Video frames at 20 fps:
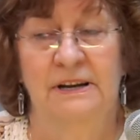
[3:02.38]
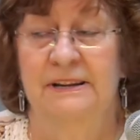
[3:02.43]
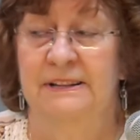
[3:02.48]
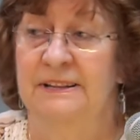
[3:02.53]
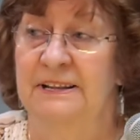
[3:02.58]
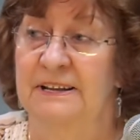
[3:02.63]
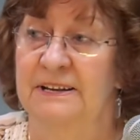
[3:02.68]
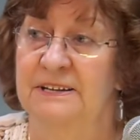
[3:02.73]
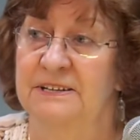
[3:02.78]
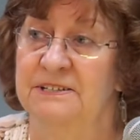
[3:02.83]

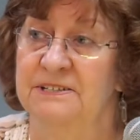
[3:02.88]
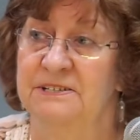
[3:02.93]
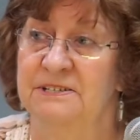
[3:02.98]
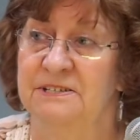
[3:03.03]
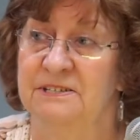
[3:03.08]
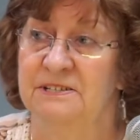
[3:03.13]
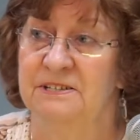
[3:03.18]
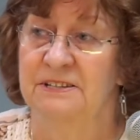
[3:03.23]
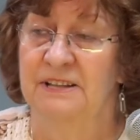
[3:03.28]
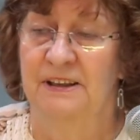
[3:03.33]
that
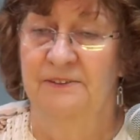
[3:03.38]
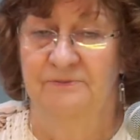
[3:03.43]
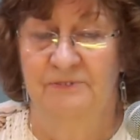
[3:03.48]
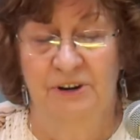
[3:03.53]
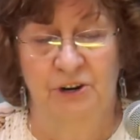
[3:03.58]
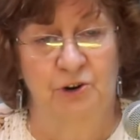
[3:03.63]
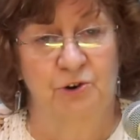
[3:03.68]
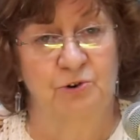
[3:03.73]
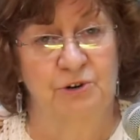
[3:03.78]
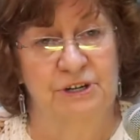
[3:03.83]
is, they
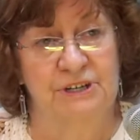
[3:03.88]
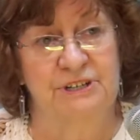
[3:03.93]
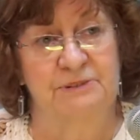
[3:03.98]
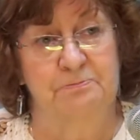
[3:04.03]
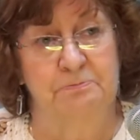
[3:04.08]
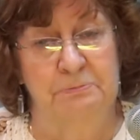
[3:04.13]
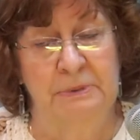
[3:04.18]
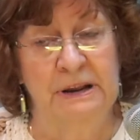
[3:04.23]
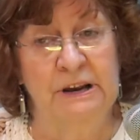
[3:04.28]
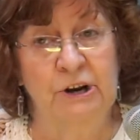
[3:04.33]
figure, is
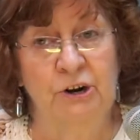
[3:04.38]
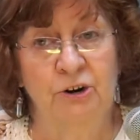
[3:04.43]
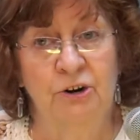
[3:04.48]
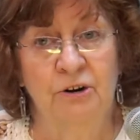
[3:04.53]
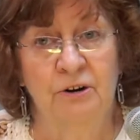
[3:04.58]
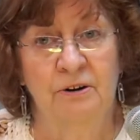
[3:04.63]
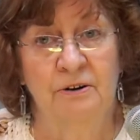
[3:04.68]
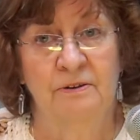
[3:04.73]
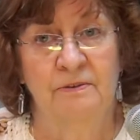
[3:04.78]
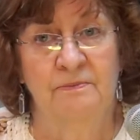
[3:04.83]
bigger